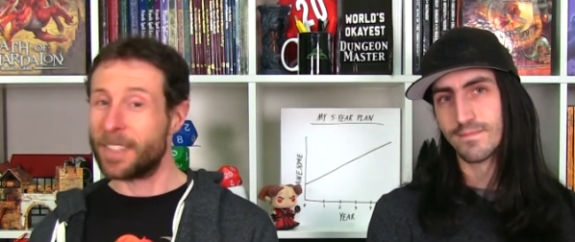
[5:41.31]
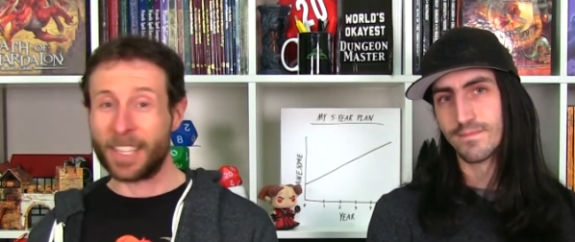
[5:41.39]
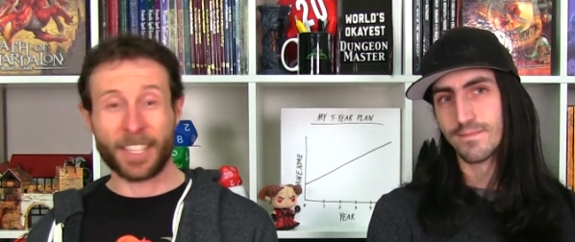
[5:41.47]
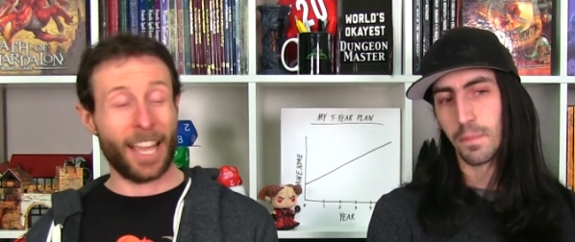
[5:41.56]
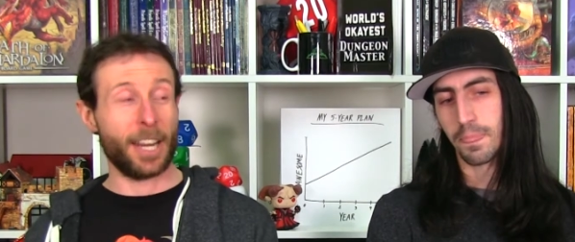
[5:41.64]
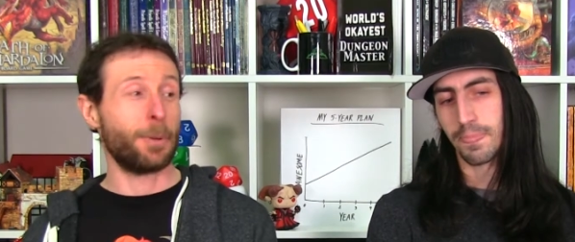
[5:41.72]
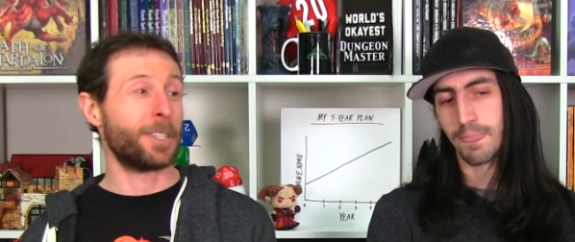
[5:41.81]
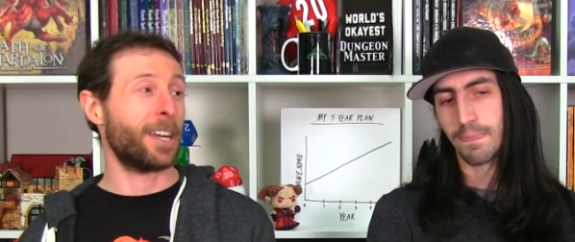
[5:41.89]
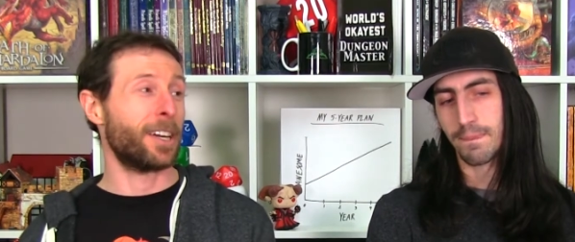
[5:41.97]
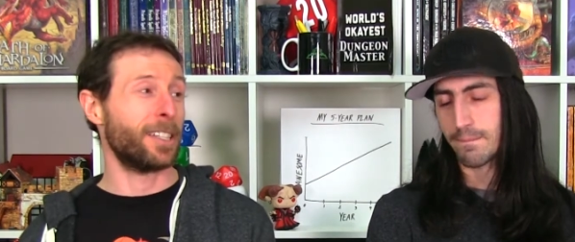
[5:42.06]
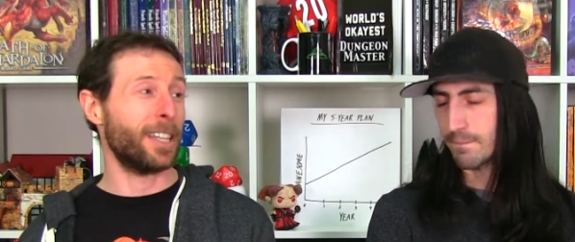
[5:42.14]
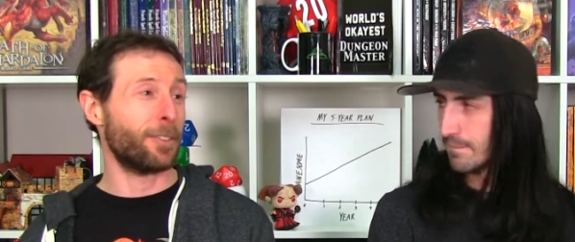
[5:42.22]
Speaker 1: He said he was
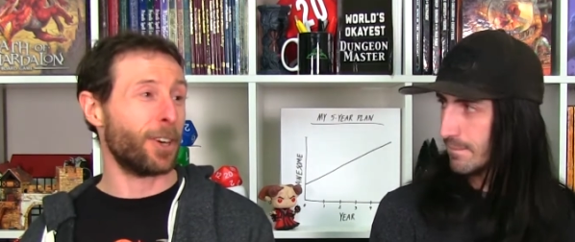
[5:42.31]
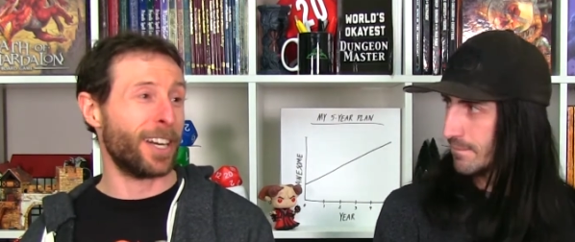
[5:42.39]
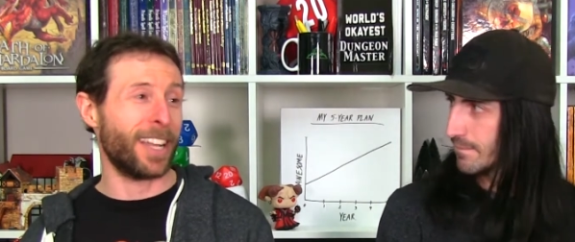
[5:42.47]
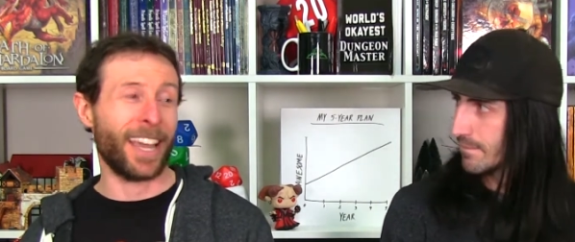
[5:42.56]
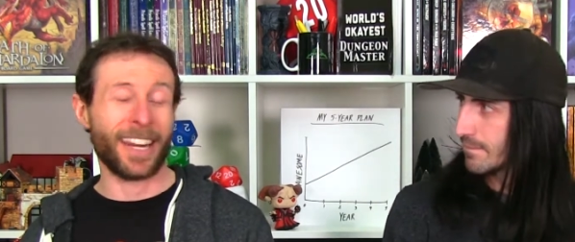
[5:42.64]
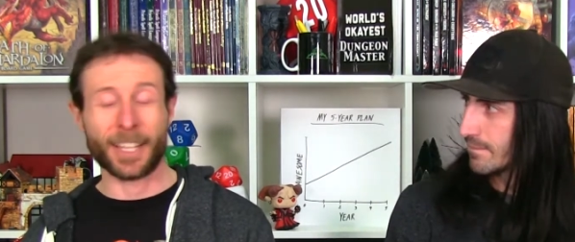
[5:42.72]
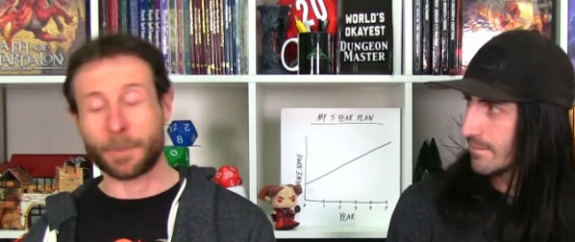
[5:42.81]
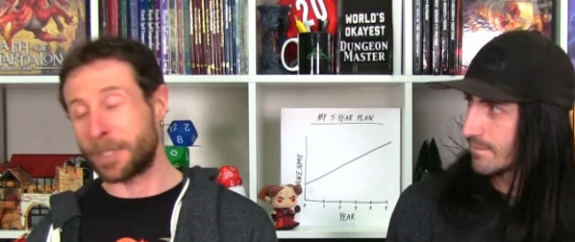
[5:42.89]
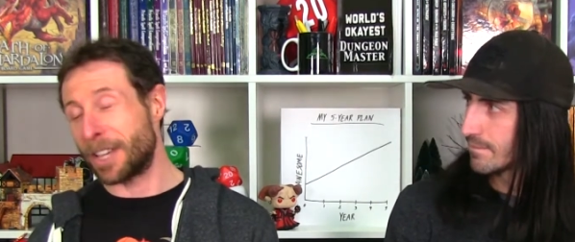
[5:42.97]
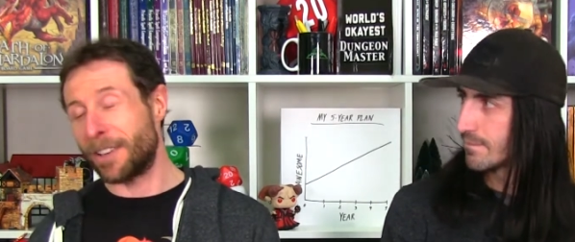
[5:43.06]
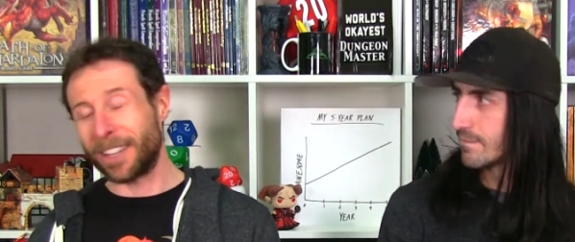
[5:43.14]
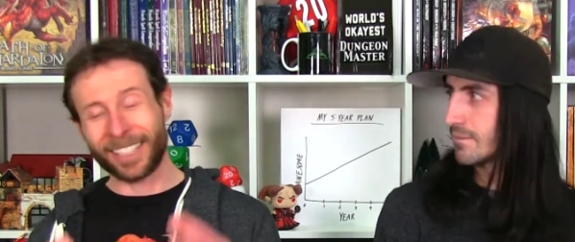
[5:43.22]
going to deliver it, and he
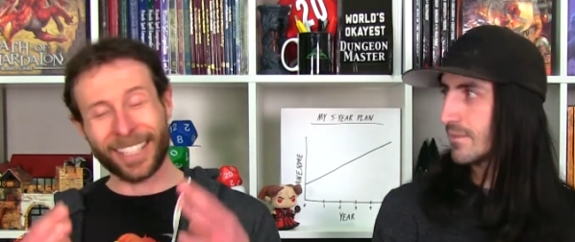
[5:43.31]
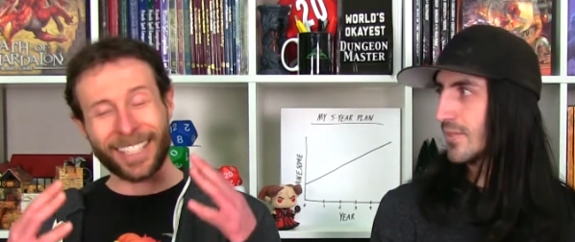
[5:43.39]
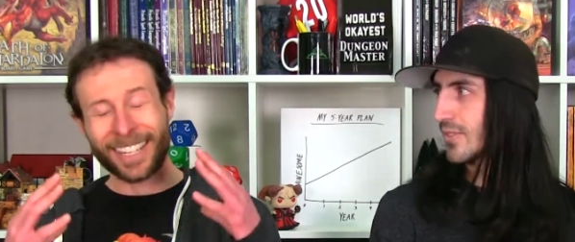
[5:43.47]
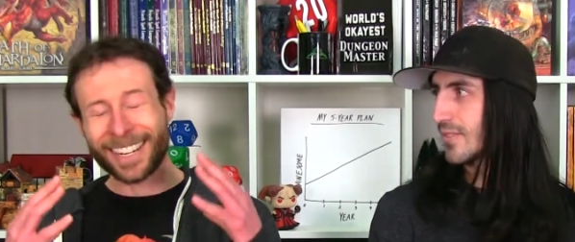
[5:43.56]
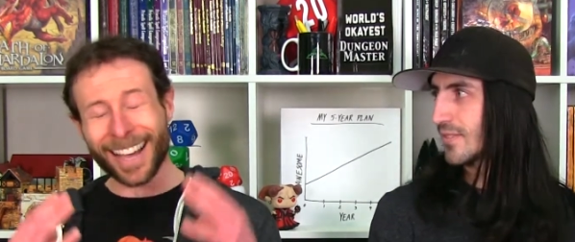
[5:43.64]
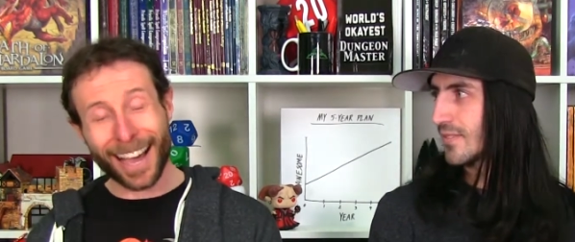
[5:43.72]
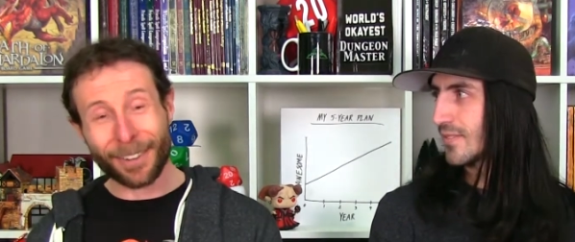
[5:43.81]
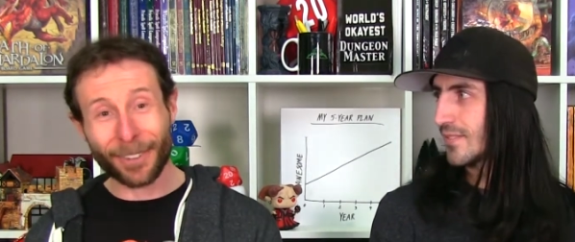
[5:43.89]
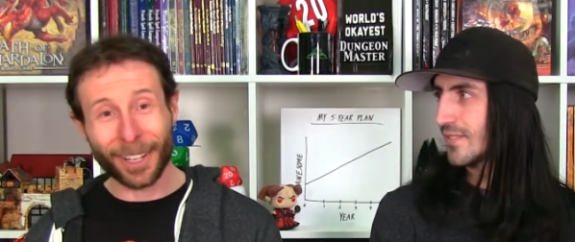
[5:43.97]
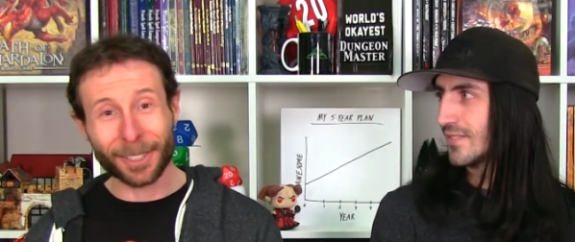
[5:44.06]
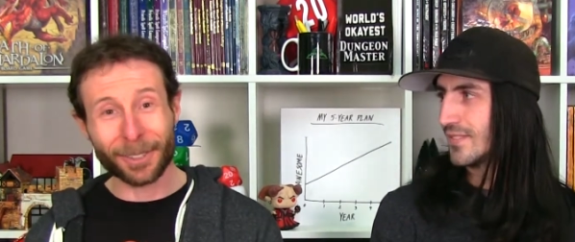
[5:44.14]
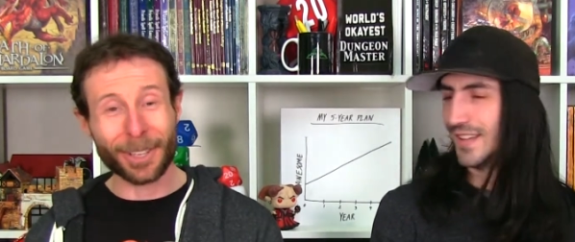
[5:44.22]
specifically did
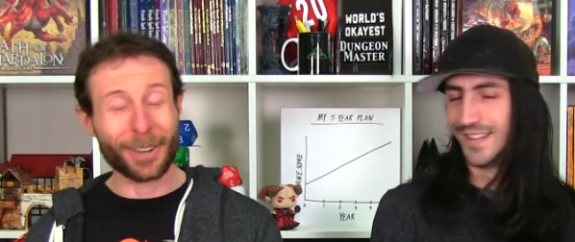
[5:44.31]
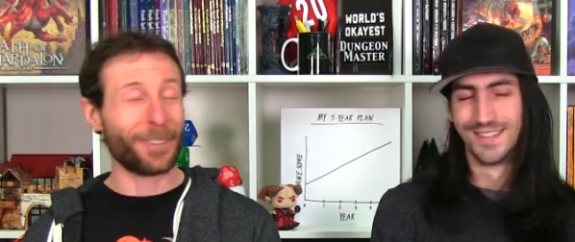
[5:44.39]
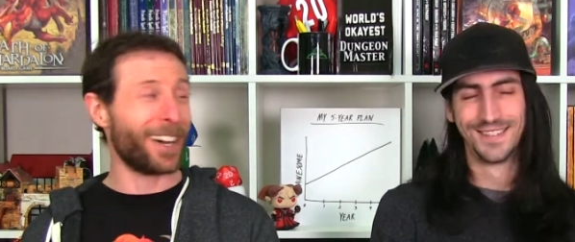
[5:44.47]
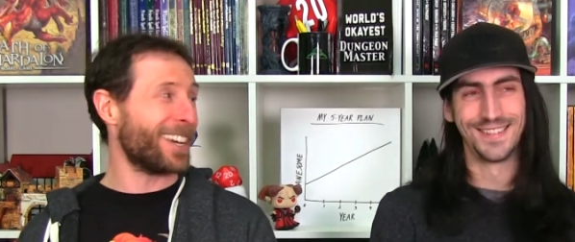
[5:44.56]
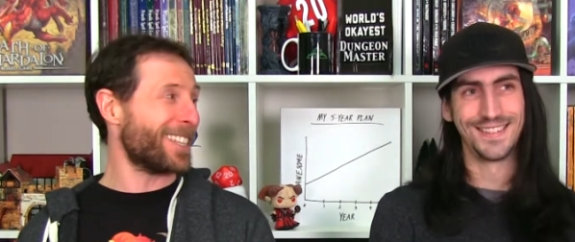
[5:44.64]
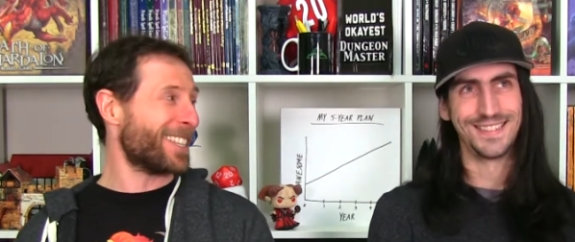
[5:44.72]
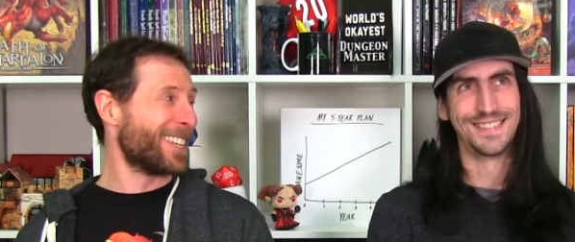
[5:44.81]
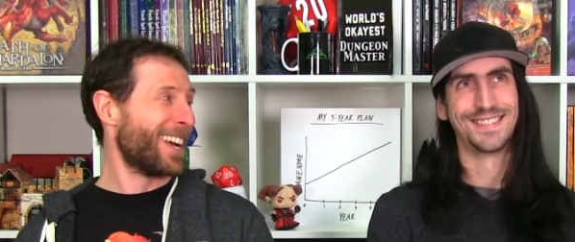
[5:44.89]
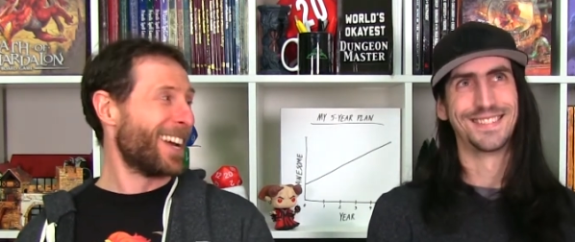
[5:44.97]
not follow the advice,